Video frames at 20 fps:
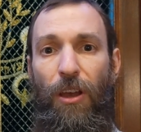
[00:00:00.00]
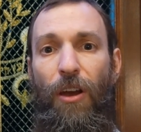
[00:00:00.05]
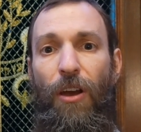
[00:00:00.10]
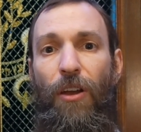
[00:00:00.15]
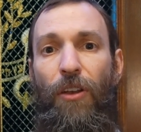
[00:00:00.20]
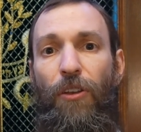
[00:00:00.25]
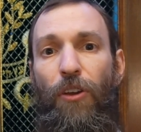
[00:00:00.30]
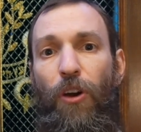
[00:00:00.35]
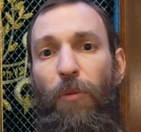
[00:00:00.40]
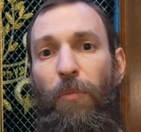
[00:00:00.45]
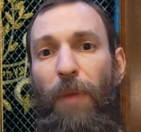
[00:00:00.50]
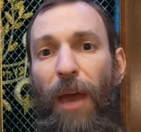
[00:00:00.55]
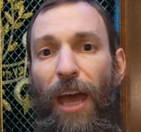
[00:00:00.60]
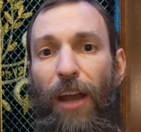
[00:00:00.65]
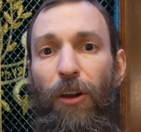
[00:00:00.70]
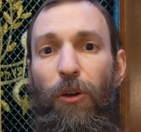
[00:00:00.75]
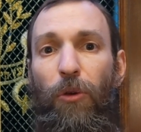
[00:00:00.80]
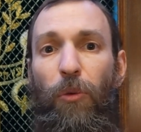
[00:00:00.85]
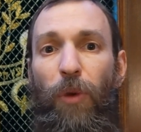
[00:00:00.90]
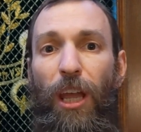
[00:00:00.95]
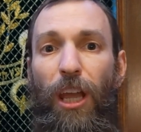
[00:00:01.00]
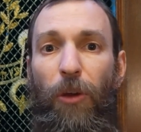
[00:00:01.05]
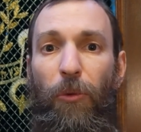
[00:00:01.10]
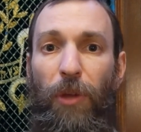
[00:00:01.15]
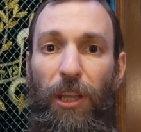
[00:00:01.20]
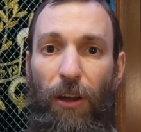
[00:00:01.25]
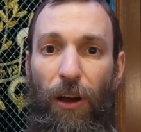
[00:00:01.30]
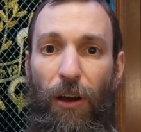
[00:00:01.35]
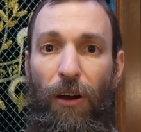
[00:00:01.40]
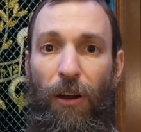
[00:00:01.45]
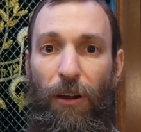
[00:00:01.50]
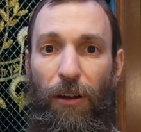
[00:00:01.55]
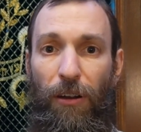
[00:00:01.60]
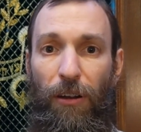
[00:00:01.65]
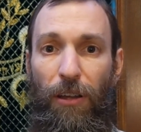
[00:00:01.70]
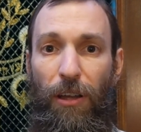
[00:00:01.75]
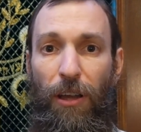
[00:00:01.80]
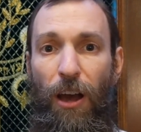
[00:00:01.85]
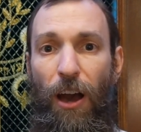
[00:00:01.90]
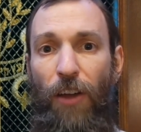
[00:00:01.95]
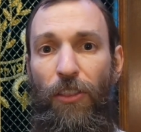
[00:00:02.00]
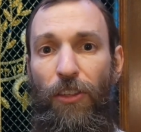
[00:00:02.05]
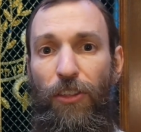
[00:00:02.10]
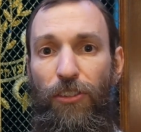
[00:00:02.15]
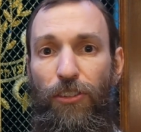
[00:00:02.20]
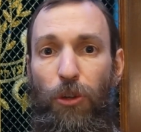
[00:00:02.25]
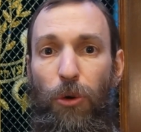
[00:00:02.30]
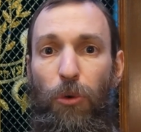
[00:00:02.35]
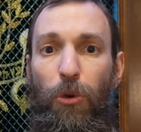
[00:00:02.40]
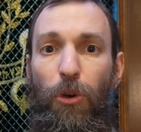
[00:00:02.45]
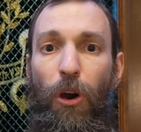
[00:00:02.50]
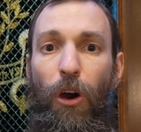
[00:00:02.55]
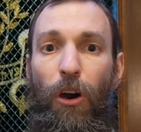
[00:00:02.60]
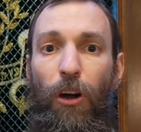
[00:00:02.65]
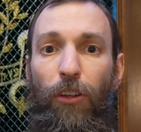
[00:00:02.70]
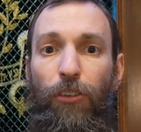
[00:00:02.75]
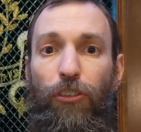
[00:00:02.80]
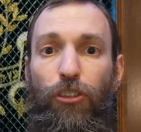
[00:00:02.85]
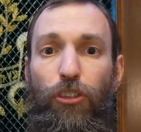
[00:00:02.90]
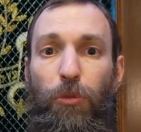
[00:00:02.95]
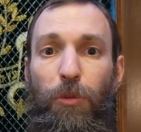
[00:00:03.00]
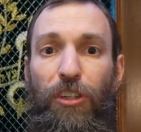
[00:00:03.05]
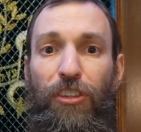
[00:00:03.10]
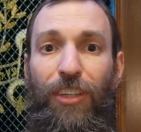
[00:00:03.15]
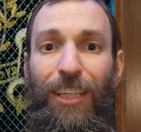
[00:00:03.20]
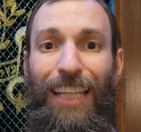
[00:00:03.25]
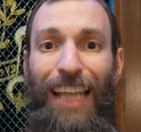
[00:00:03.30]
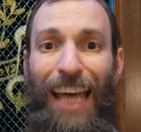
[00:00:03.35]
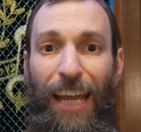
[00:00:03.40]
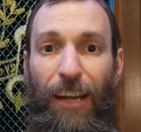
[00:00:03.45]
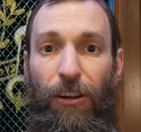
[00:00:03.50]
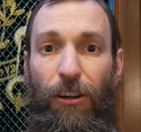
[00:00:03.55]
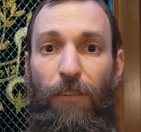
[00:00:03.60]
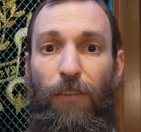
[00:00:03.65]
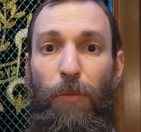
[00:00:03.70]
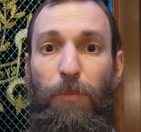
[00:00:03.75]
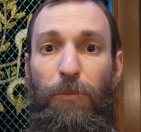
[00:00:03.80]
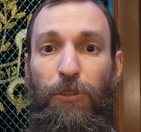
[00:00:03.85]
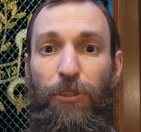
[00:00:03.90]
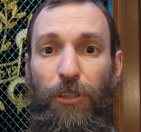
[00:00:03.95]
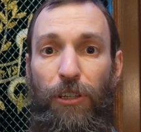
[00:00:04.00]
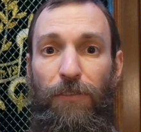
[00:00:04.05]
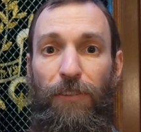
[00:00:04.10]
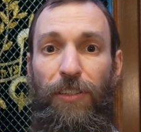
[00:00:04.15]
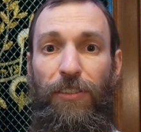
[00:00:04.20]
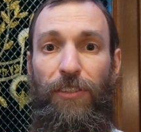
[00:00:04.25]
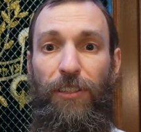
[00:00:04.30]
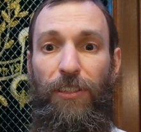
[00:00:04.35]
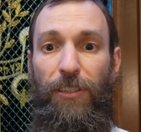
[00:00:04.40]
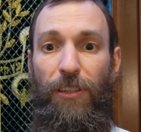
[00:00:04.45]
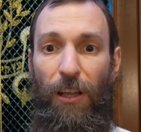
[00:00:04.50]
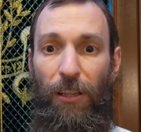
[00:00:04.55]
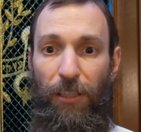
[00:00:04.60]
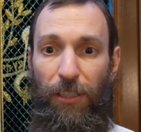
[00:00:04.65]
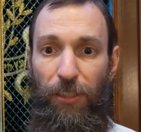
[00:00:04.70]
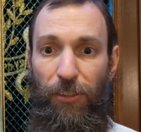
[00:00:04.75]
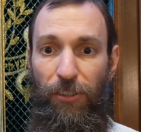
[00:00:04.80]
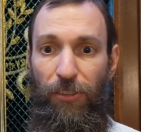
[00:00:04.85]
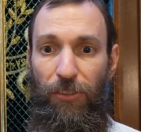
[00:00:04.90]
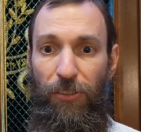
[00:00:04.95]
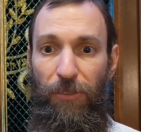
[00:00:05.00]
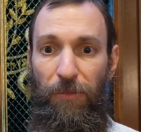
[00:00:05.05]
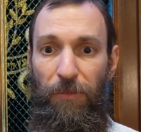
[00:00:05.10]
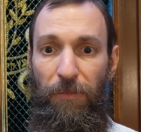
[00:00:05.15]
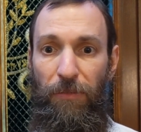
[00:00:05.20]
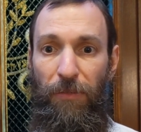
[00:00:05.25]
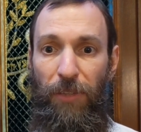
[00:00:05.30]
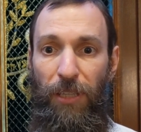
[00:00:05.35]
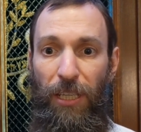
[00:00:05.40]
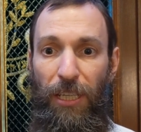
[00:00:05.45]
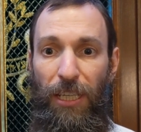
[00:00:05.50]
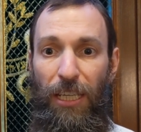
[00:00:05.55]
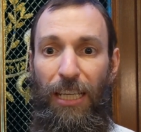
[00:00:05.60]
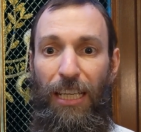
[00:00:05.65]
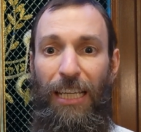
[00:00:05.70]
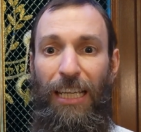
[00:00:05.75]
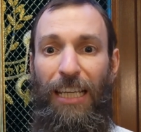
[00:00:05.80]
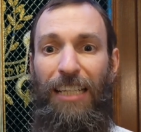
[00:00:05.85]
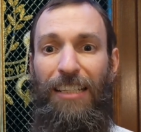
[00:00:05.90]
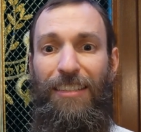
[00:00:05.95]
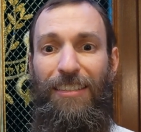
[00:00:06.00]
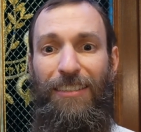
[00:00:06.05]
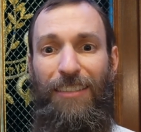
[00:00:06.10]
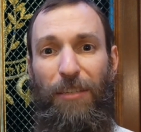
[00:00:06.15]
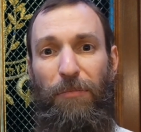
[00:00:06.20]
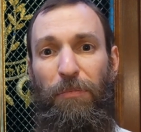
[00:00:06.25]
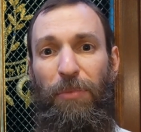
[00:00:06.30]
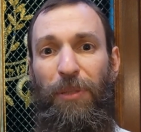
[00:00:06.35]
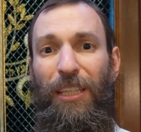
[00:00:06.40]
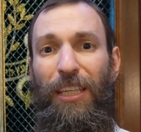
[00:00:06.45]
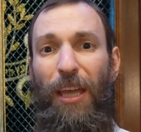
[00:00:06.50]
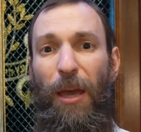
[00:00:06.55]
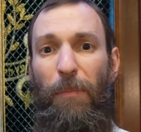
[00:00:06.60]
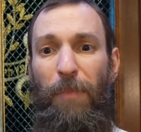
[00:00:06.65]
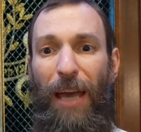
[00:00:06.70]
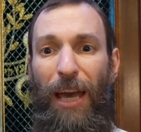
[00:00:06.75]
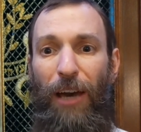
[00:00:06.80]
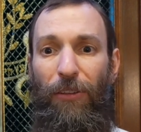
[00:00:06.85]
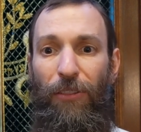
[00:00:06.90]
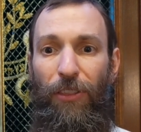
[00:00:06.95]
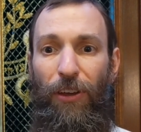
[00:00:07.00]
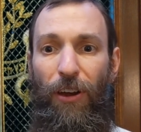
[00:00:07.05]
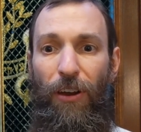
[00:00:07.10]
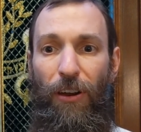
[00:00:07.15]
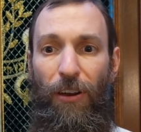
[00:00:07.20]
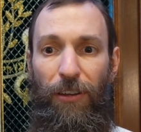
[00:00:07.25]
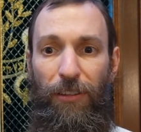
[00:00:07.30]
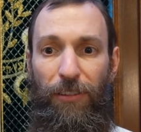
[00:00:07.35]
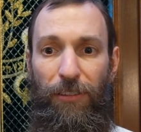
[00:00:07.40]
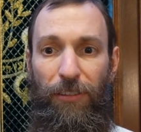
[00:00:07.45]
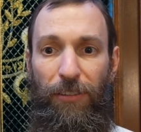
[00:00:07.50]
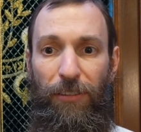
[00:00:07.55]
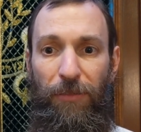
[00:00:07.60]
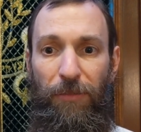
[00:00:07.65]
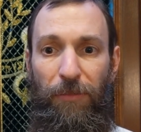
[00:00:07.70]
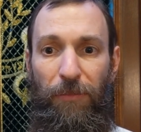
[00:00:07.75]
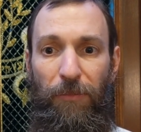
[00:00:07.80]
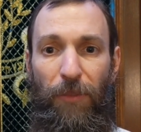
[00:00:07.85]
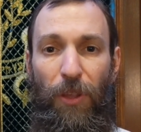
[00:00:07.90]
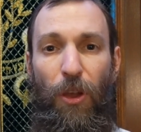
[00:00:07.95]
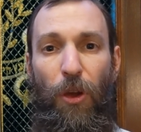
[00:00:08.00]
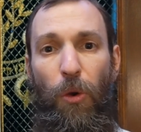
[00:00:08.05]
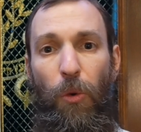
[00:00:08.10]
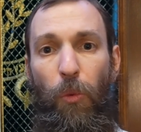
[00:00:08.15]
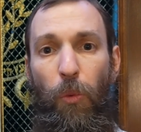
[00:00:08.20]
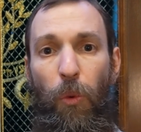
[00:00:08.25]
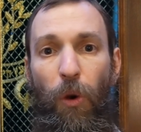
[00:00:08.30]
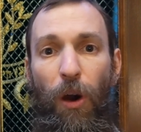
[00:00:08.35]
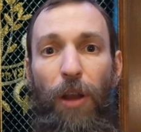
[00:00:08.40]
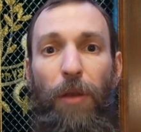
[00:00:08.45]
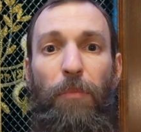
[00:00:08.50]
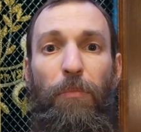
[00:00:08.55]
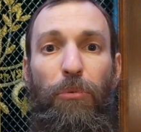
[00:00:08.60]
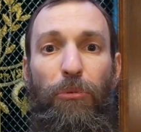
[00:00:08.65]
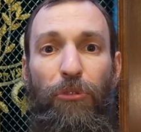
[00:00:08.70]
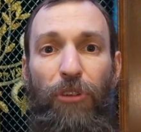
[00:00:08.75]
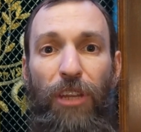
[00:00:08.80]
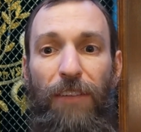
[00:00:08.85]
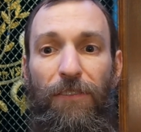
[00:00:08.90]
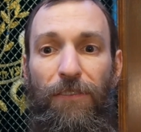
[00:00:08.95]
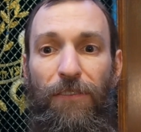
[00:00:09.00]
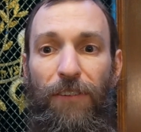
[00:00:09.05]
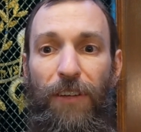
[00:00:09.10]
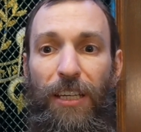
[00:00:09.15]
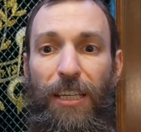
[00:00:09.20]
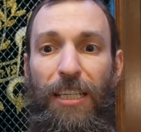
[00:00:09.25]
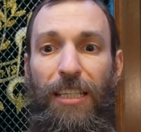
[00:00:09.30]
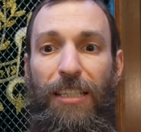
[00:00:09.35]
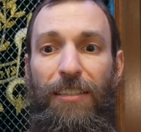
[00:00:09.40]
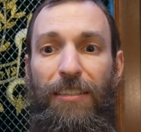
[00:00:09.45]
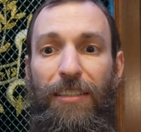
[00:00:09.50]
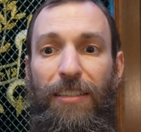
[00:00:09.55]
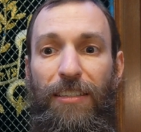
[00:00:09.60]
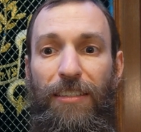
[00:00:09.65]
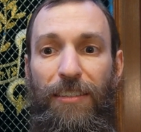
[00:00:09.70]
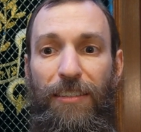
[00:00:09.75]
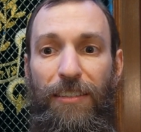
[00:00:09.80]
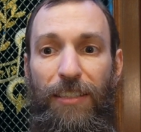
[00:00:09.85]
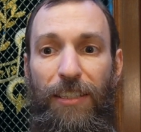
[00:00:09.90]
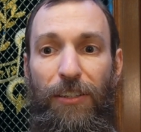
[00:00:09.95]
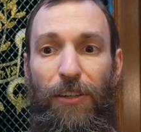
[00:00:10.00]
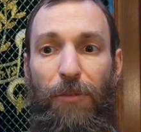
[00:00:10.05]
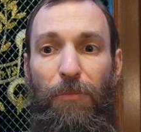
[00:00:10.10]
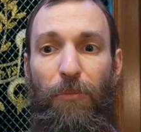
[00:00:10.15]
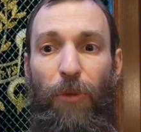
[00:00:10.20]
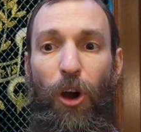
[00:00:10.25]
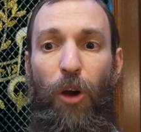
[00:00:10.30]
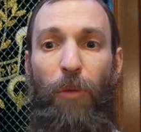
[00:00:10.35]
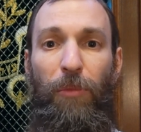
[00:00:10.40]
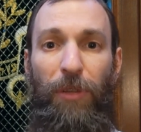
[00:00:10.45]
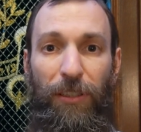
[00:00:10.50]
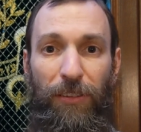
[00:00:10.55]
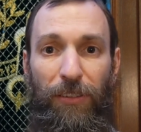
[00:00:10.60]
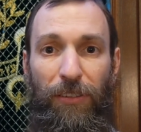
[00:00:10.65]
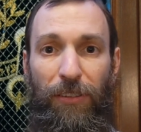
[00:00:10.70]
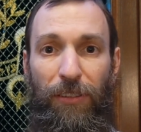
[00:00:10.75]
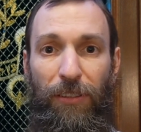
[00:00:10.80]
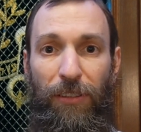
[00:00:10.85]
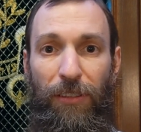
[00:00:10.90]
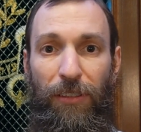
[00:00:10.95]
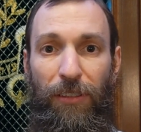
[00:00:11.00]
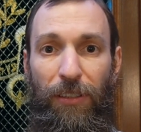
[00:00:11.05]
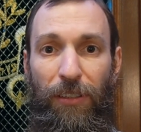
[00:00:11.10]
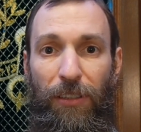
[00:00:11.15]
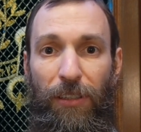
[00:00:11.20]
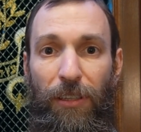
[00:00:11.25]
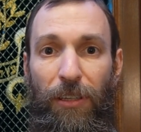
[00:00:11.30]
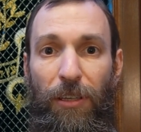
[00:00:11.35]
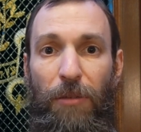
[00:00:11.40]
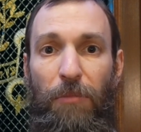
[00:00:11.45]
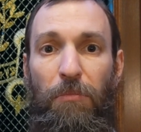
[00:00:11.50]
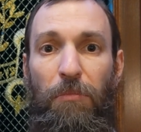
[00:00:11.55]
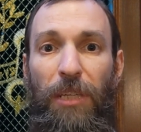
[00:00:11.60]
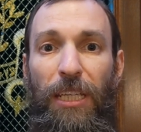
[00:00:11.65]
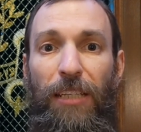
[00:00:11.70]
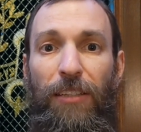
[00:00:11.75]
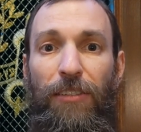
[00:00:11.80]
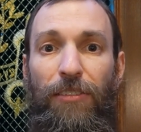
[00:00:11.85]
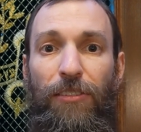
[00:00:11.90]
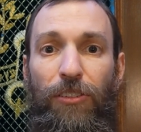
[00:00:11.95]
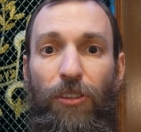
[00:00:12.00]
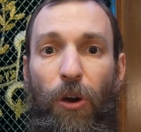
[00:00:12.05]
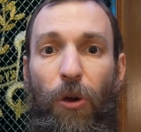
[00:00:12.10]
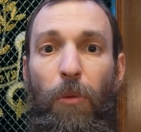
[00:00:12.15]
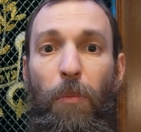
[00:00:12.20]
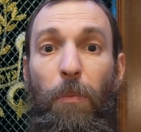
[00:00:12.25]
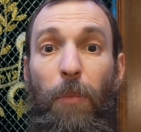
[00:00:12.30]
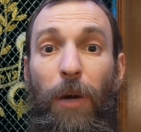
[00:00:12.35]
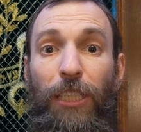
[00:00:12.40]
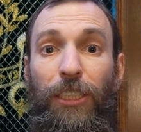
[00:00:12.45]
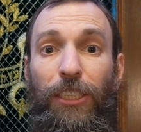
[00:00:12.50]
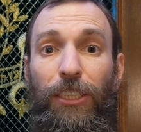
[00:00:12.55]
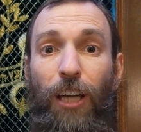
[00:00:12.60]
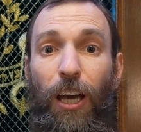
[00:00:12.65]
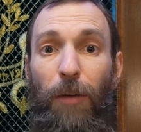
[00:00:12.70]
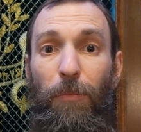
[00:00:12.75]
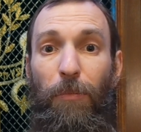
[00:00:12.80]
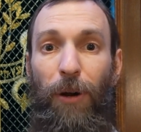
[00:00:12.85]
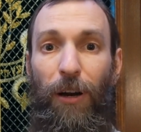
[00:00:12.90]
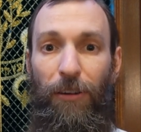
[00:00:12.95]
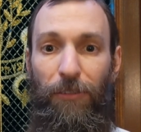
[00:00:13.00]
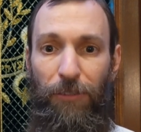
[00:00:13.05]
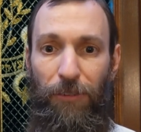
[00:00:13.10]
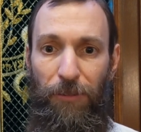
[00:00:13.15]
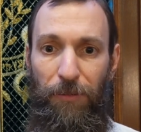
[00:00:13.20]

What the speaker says: No matter where we are on the so-called Jewish ladder of observance and knowledge, it's simply about the heart. One brief, sincere moment means so much above.